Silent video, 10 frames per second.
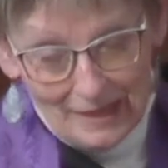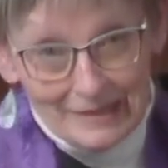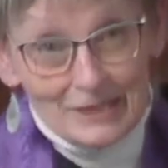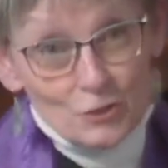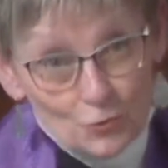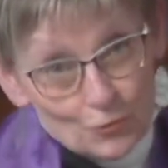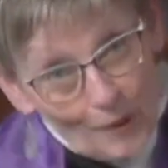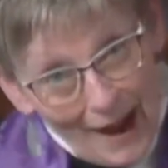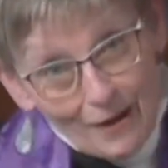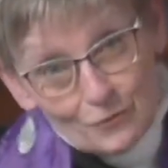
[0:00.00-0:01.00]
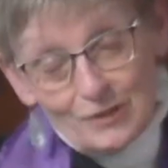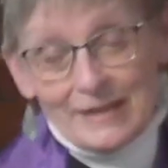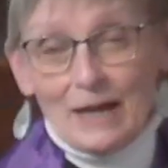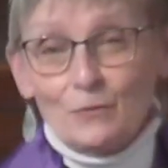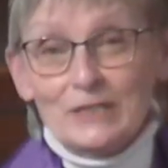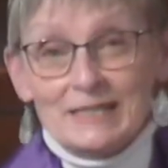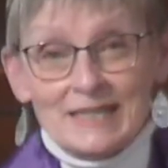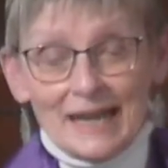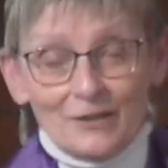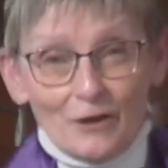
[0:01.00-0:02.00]
This ground that we
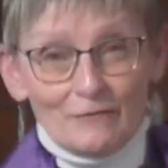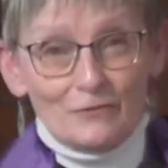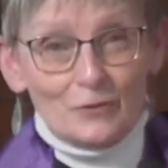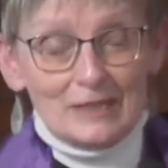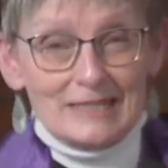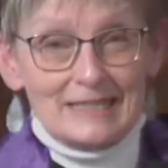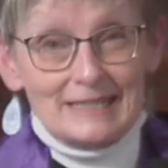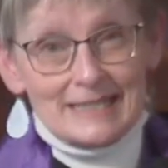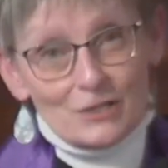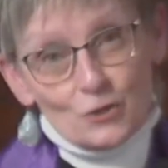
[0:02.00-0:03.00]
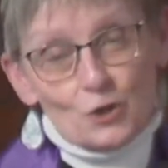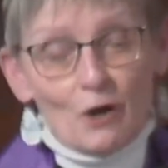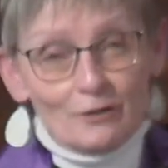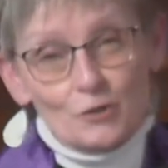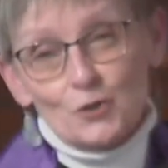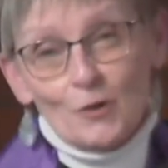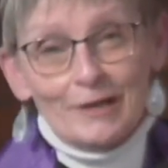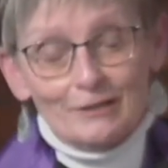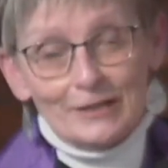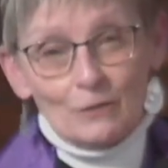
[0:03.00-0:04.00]
stand on, for instance, this dark
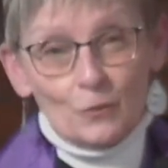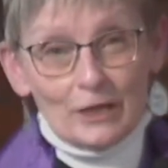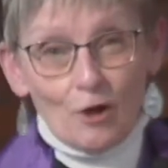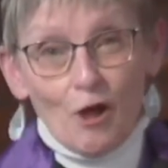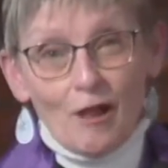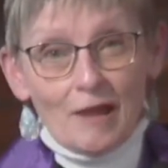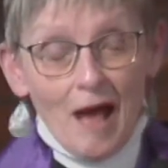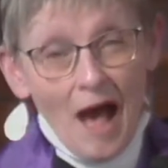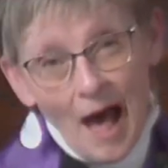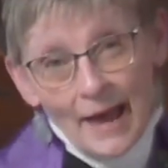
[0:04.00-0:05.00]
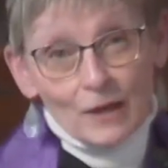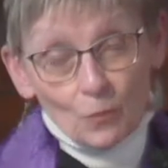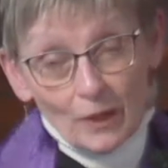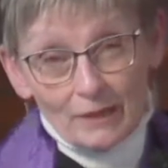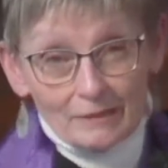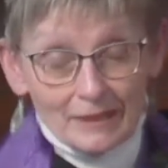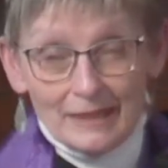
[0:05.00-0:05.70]
soil that we call Iowa